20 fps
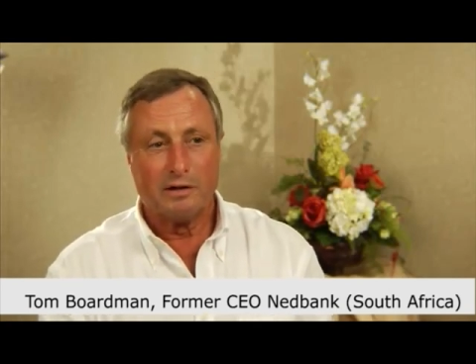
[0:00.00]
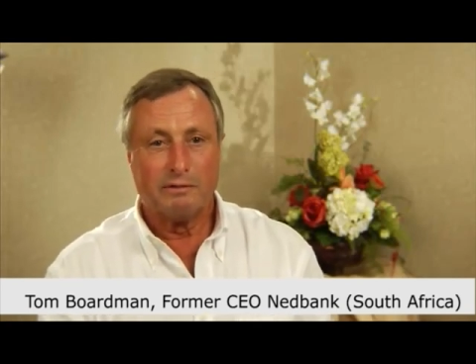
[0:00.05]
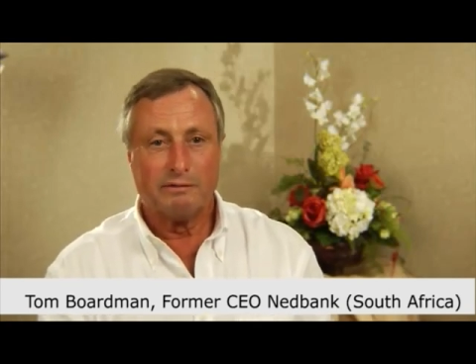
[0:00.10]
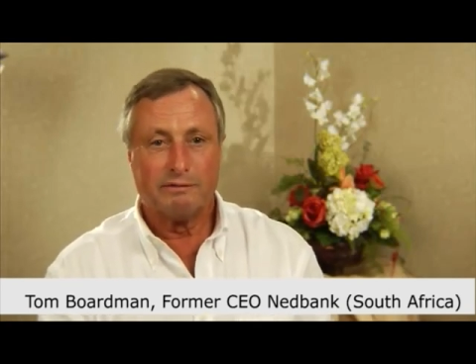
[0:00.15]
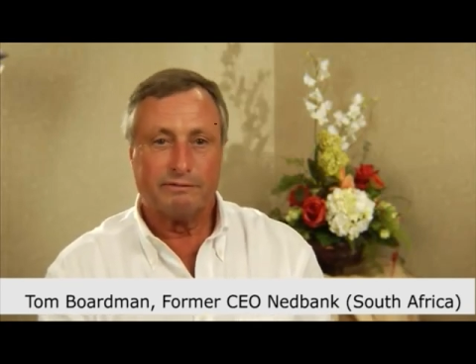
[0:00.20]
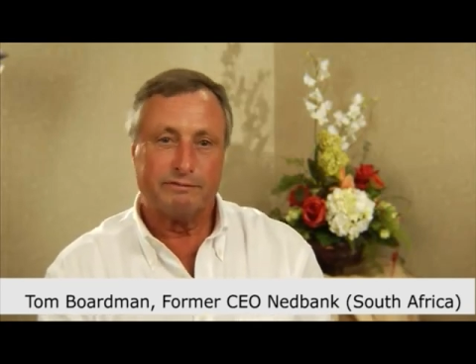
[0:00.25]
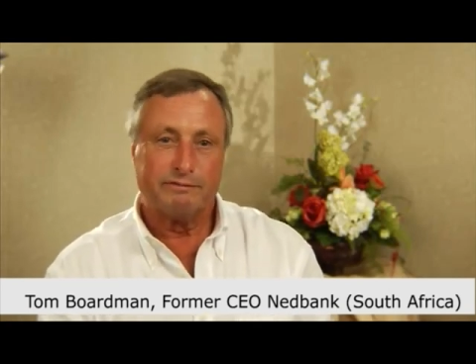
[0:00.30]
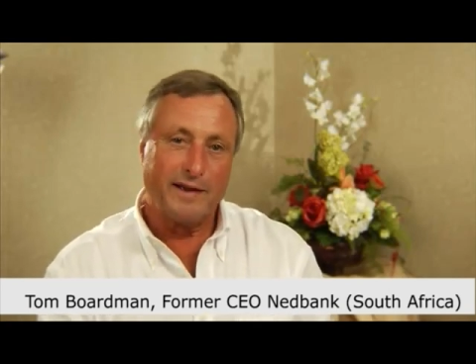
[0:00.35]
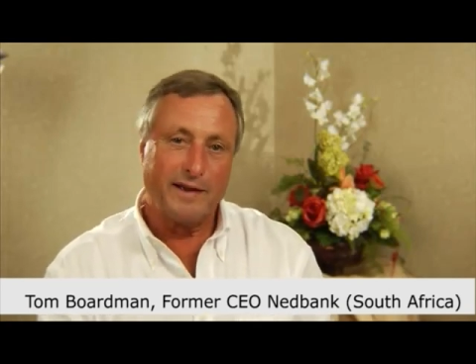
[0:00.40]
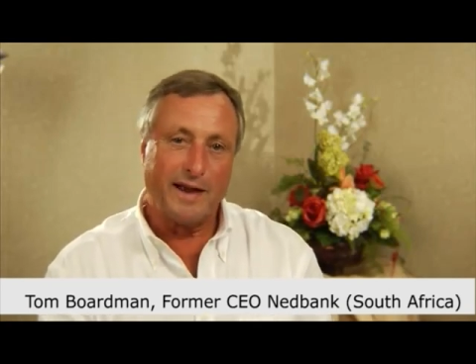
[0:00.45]

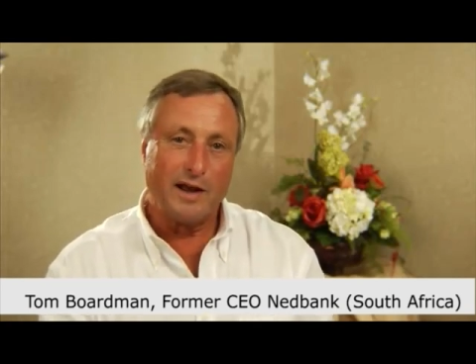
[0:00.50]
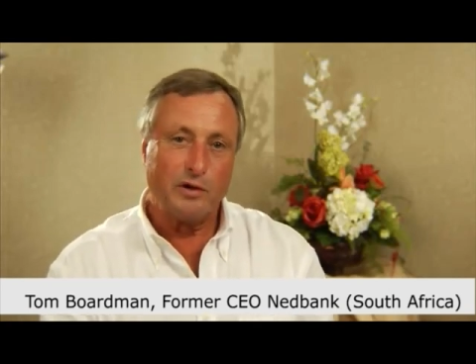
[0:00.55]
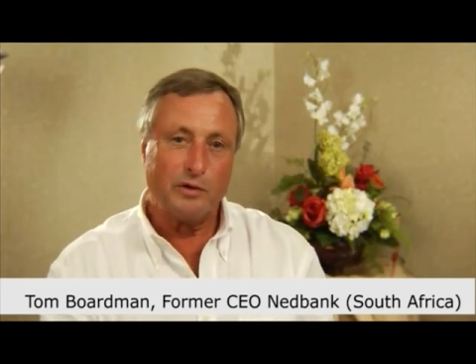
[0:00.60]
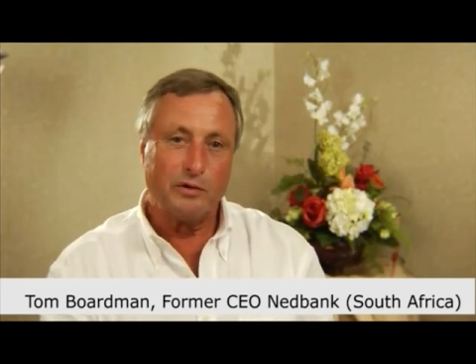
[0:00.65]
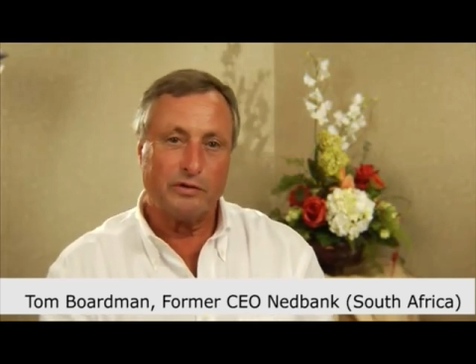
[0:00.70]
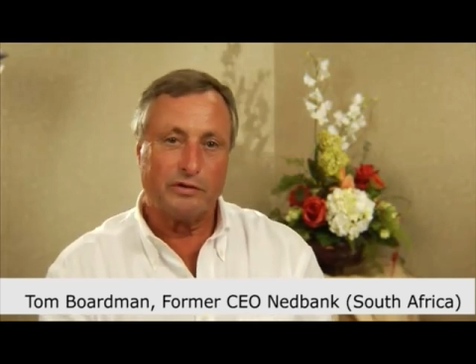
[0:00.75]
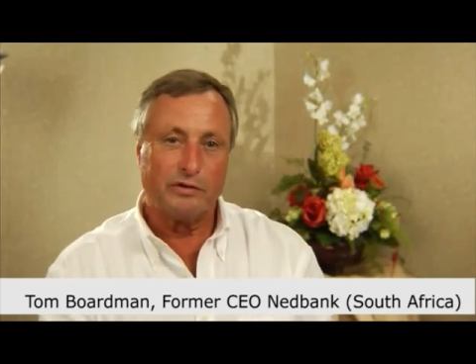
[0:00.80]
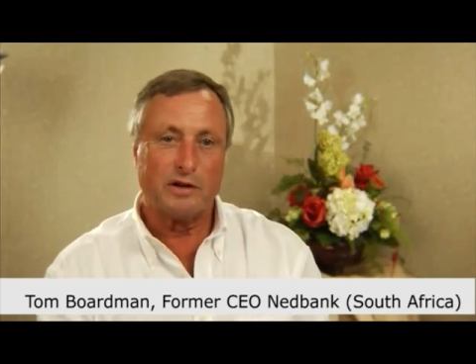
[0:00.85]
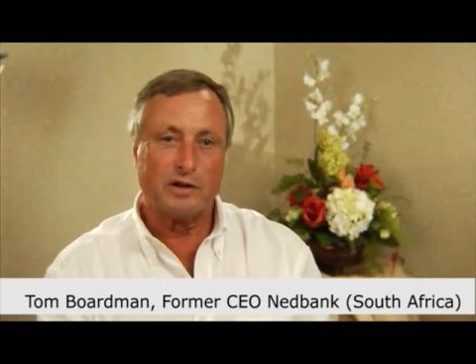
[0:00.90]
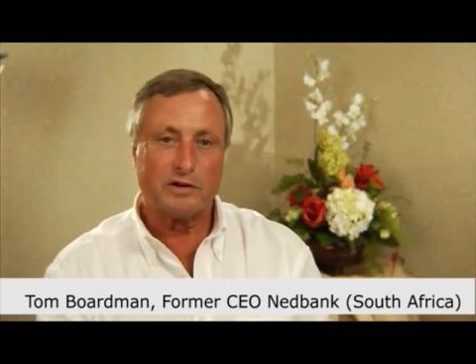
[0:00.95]

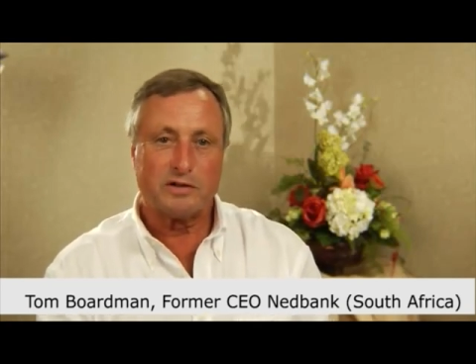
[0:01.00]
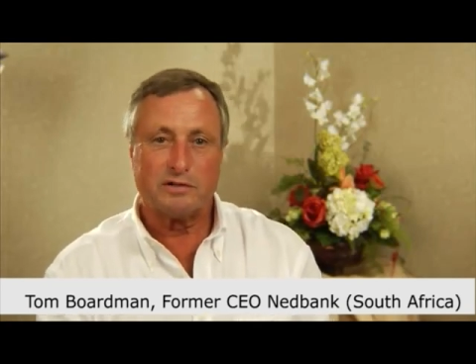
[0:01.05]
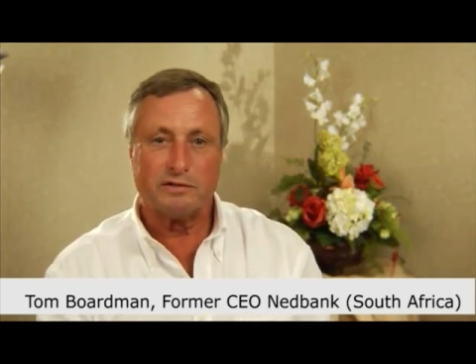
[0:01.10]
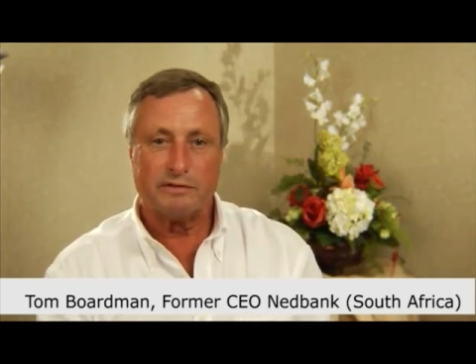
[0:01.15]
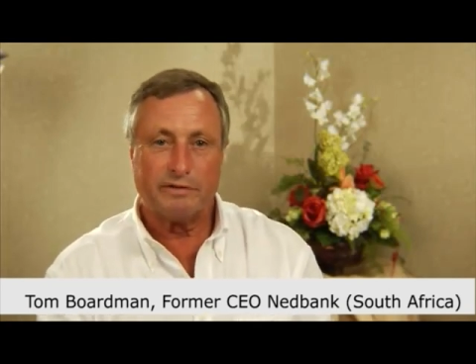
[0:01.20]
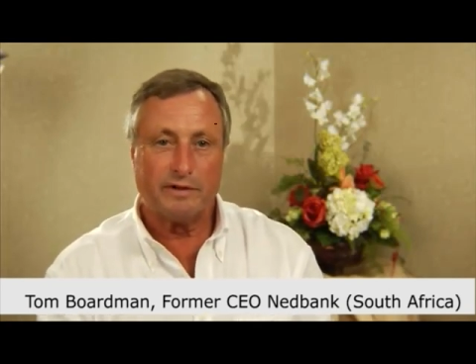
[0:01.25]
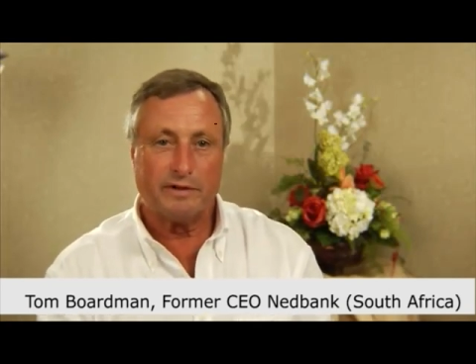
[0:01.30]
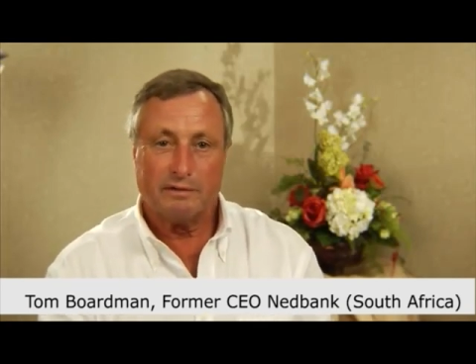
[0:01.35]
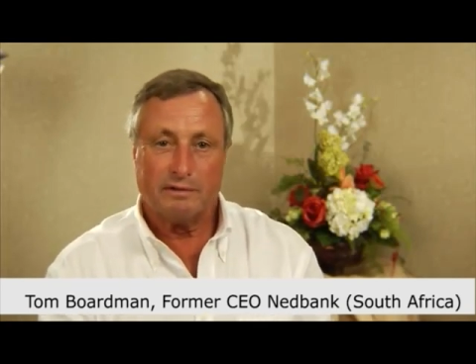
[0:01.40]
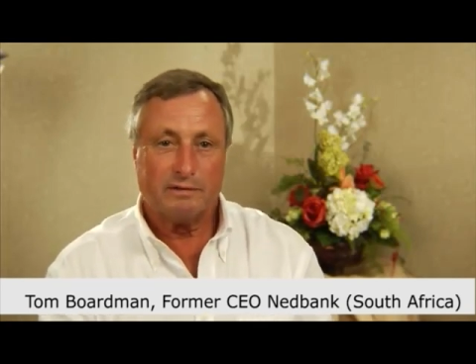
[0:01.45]
values, lots
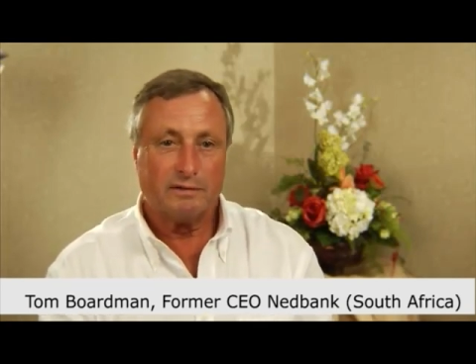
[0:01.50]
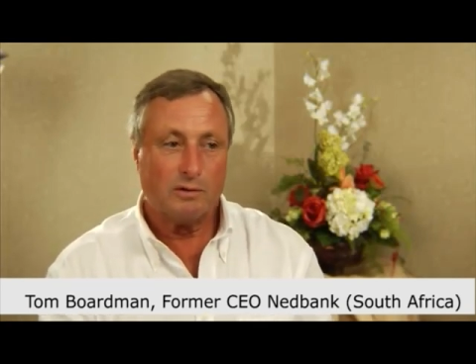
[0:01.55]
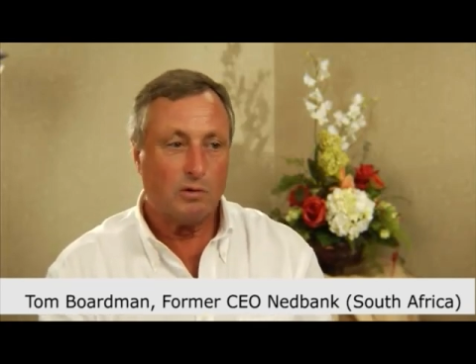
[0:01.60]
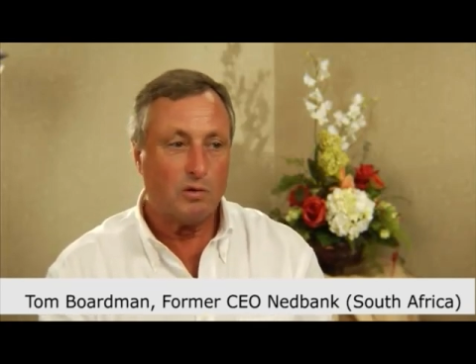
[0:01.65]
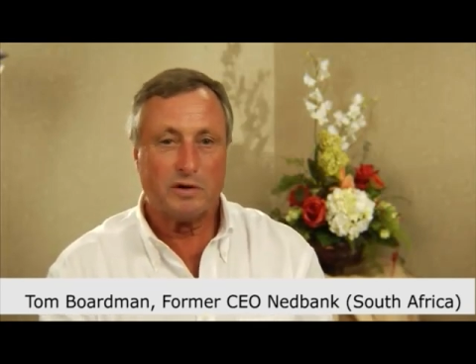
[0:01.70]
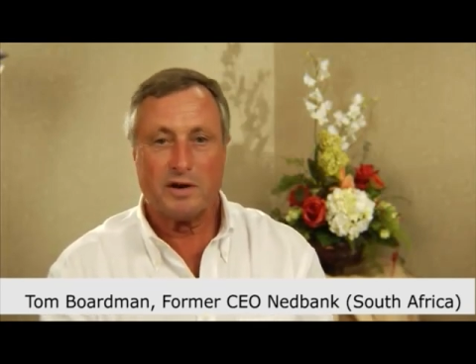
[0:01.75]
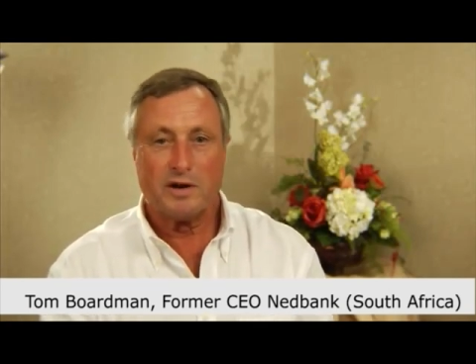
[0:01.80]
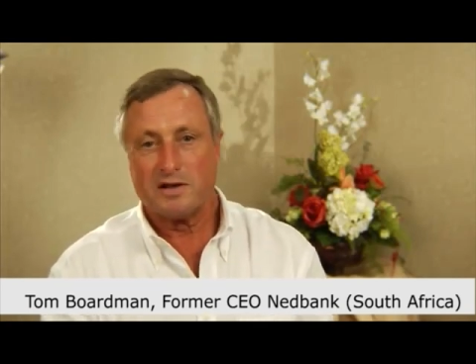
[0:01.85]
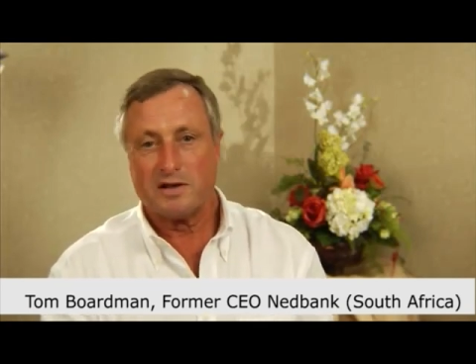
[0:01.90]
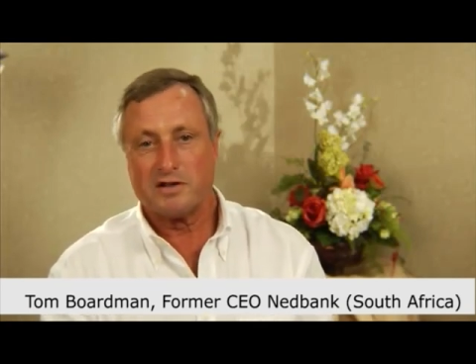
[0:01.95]
of
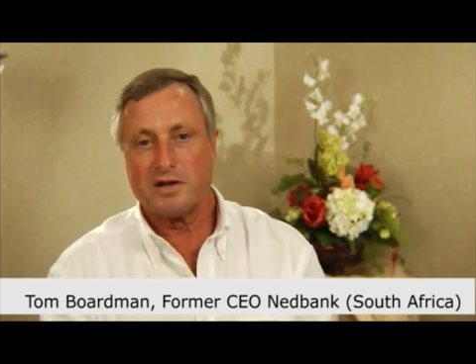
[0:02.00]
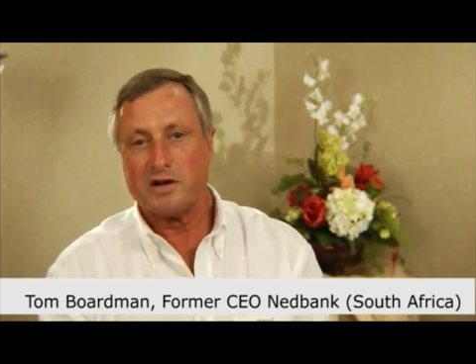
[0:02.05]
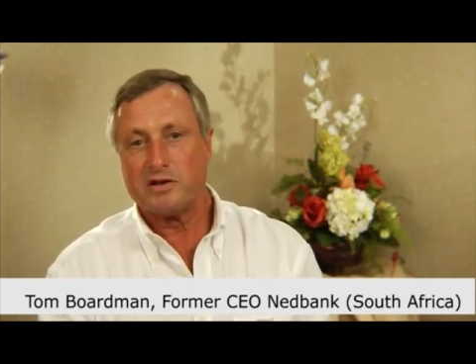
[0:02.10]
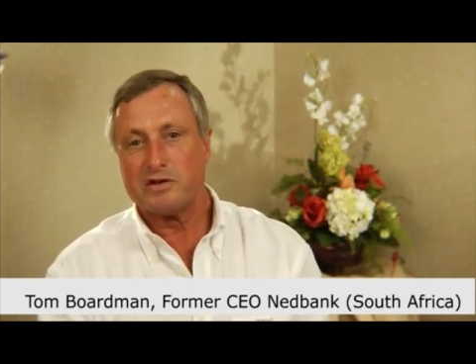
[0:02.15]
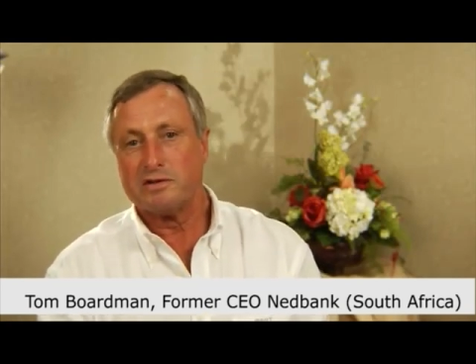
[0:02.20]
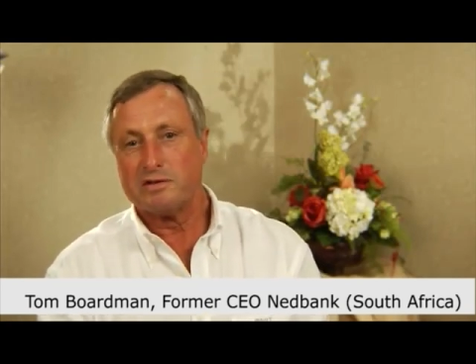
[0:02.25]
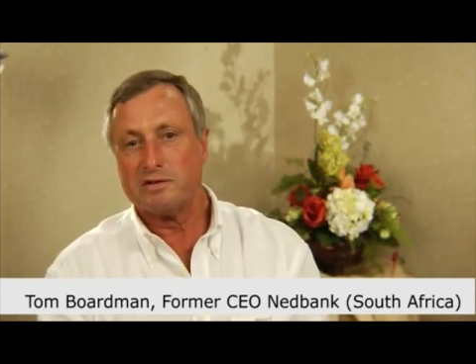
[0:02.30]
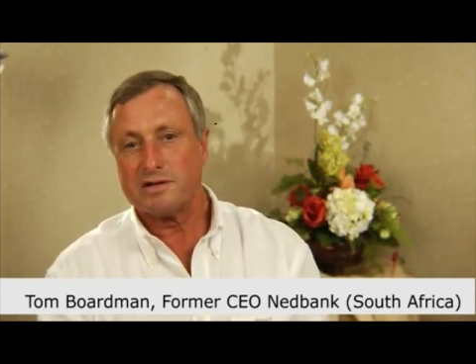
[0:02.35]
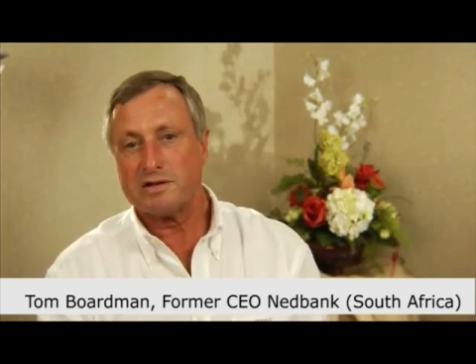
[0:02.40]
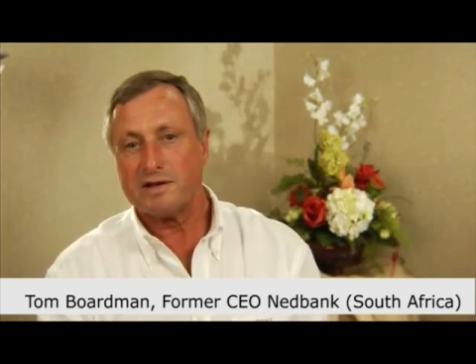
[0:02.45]

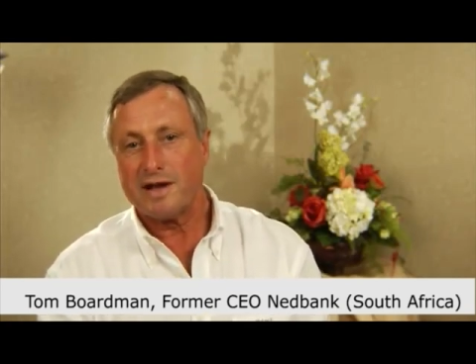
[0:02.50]
organizations